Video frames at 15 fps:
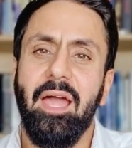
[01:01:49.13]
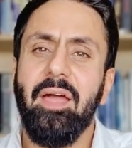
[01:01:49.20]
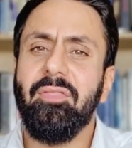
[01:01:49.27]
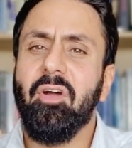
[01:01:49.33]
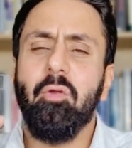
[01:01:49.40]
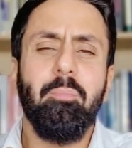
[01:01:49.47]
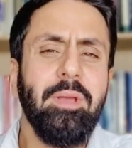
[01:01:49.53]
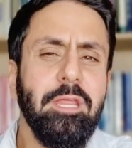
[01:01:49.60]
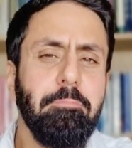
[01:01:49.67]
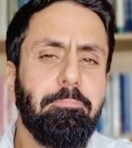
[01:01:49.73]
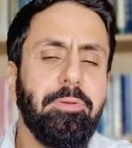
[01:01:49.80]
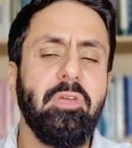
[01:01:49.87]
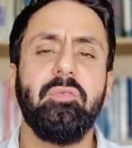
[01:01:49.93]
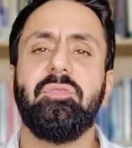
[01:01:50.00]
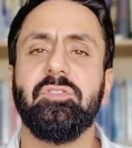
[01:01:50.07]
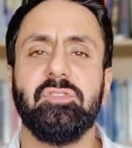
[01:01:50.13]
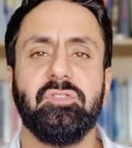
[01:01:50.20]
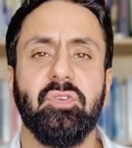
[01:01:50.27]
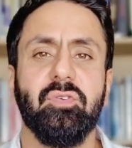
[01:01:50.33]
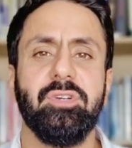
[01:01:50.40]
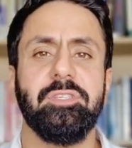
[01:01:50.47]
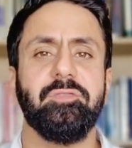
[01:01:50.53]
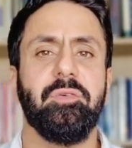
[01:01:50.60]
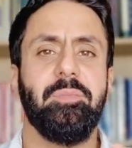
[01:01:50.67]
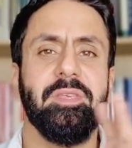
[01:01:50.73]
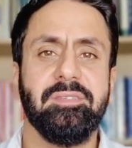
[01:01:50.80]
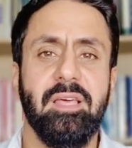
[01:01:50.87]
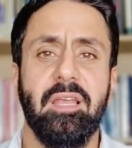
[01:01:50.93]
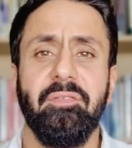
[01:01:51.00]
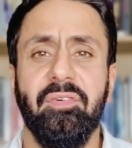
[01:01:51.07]
And there are many beautiful stories from the
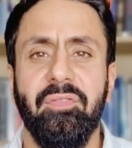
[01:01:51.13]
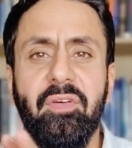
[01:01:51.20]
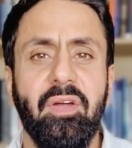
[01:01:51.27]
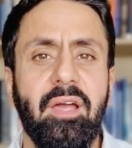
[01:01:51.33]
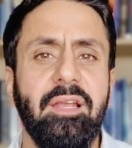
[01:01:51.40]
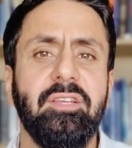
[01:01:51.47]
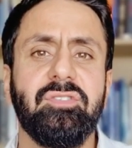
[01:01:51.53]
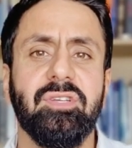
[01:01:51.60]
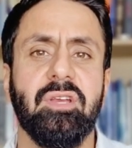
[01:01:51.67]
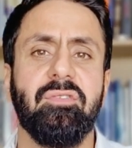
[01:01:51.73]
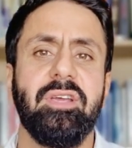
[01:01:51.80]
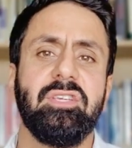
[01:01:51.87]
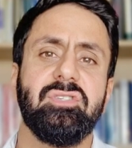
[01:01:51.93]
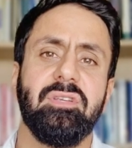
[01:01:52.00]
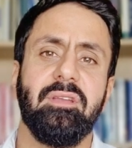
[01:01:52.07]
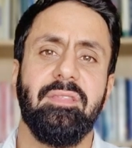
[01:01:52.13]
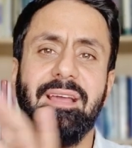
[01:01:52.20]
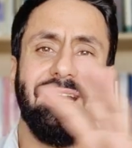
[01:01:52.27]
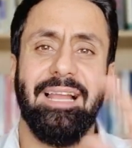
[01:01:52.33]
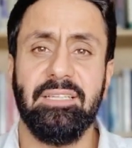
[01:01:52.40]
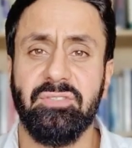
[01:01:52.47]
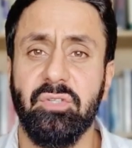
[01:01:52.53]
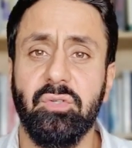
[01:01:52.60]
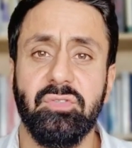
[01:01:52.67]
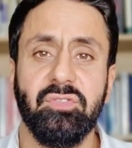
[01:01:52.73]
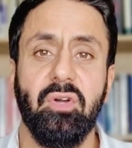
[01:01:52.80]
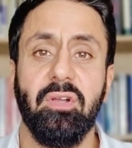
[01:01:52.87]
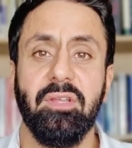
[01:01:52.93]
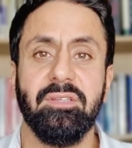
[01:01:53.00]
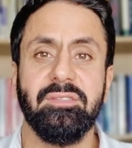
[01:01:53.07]
Salaf and the early generation and the classical
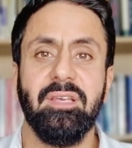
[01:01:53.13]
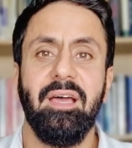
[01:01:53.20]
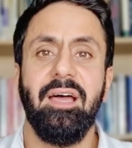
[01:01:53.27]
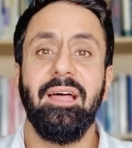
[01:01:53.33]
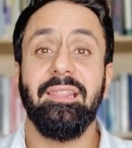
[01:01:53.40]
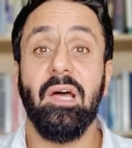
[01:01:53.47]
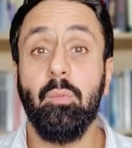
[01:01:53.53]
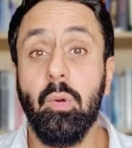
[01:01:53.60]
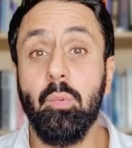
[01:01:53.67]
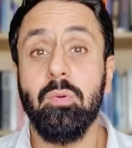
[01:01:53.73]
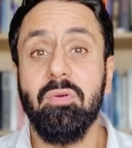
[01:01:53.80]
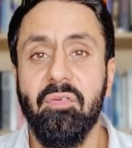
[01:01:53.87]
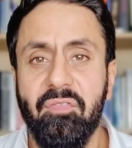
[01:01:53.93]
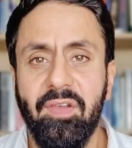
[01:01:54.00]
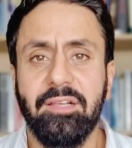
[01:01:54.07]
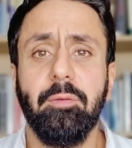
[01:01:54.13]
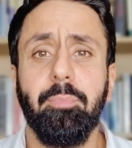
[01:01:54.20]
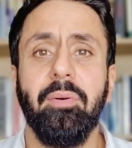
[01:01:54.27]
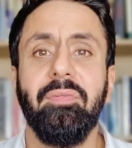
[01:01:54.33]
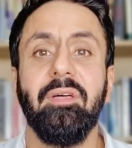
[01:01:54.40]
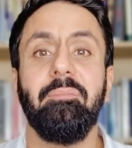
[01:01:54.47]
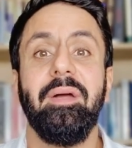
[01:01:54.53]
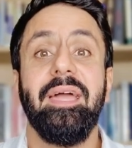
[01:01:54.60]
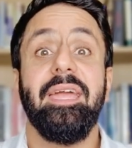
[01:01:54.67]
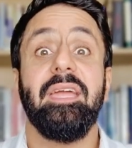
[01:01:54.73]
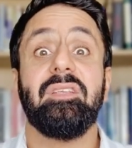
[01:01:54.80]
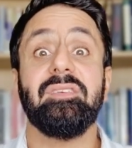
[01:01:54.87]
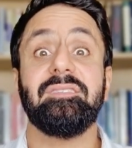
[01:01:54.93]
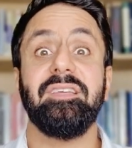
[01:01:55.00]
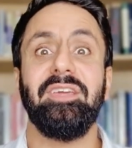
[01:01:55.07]
scholars that when we reflect upon them,
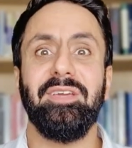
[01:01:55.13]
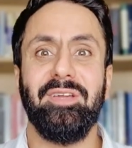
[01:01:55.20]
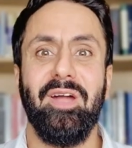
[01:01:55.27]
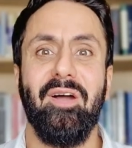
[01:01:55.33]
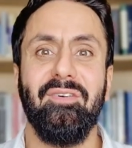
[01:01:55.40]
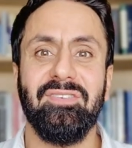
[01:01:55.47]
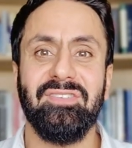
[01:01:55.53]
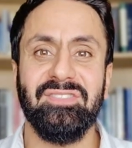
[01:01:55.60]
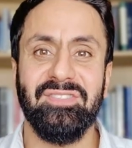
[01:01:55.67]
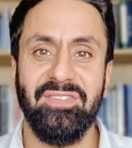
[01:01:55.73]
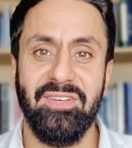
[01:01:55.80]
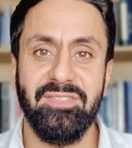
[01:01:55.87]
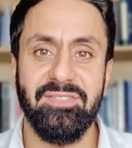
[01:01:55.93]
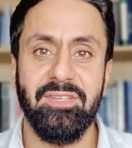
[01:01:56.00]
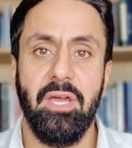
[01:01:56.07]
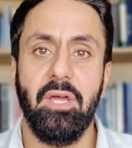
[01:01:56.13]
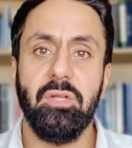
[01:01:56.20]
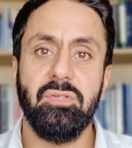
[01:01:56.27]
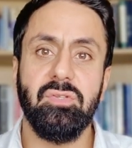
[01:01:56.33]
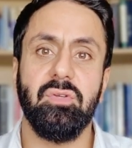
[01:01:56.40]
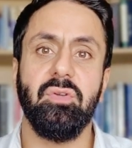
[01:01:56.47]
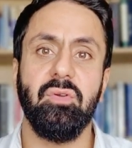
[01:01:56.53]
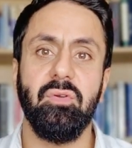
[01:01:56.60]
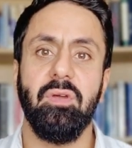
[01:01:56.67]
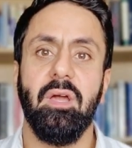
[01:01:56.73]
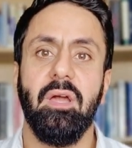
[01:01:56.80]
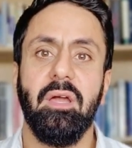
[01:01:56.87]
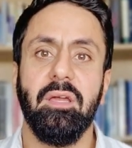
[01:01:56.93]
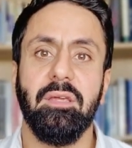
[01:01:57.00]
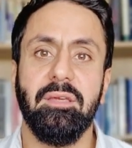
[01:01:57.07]
it just encourages us to
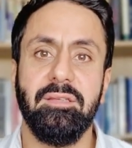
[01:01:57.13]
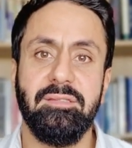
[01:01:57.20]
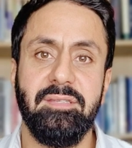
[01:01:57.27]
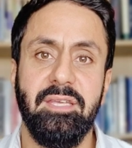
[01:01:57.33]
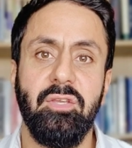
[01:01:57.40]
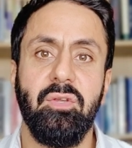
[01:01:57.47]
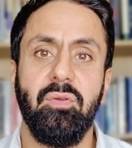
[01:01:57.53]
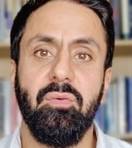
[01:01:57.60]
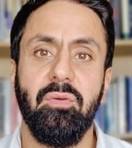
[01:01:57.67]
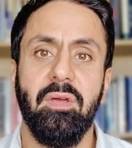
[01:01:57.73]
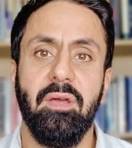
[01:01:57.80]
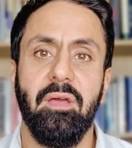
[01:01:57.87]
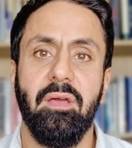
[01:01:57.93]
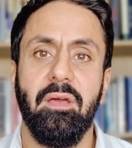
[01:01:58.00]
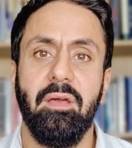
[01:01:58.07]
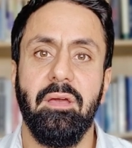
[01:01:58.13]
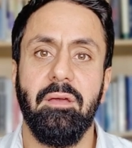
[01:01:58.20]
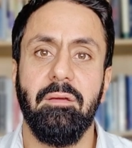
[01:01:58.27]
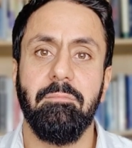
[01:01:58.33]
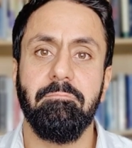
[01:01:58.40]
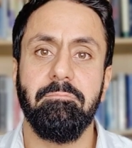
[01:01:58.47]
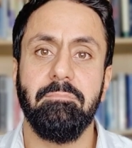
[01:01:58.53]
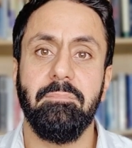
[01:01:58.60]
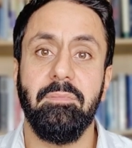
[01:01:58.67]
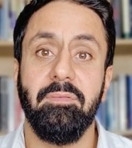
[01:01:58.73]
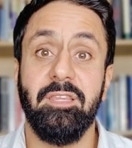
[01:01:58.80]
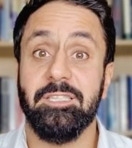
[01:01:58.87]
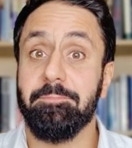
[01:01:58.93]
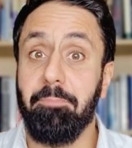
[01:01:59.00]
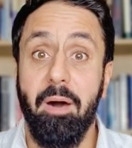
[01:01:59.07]
continue
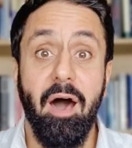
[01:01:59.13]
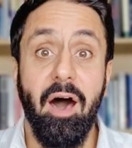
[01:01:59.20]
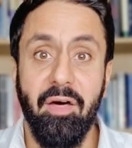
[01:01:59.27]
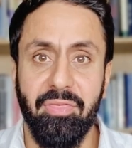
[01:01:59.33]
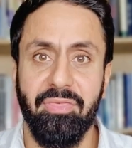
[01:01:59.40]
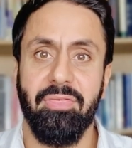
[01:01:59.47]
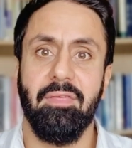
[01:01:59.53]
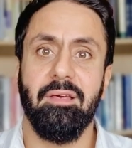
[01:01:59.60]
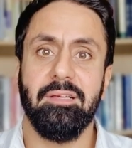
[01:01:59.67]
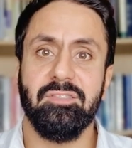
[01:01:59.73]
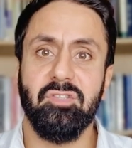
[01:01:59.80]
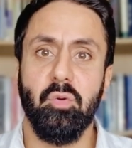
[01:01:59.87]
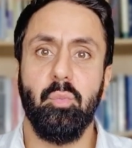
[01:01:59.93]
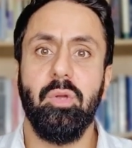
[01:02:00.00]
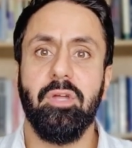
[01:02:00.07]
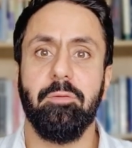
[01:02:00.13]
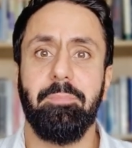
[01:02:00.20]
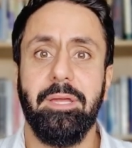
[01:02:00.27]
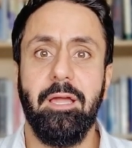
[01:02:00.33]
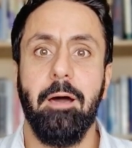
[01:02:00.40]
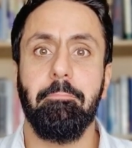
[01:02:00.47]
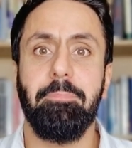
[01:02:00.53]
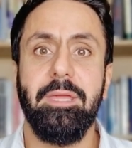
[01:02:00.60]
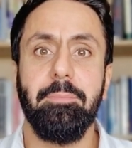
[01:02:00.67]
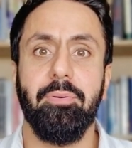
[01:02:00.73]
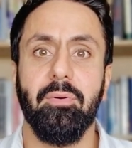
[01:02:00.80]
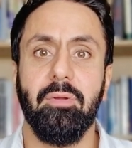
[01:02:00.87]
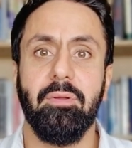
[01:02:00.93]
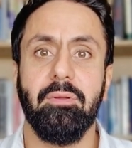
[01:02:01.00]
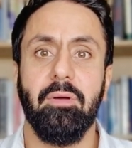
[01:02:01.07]
this path so we could become
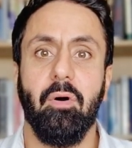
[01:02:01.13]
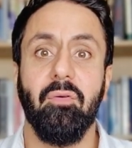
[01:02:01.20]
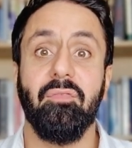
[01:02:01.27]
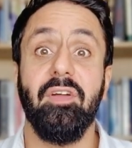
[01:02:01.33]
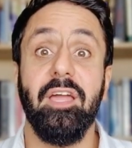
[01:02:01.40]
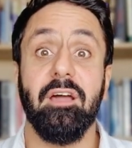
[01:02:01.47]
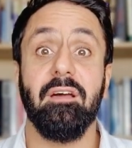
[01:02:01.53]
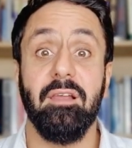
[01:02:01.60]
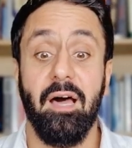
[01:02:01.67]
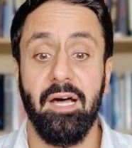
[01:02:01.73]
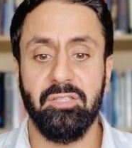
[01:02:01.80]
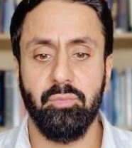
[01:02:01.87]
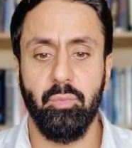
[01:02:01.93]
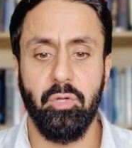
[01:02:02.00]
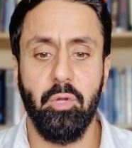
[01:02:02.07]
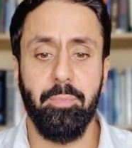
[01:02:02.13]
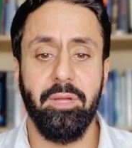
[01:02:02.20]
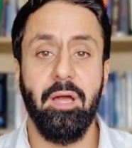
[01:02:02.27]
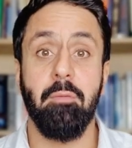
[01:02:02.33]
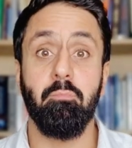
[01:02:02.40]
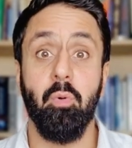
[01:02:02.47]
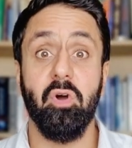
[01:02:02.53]
people of ikhlas, we could become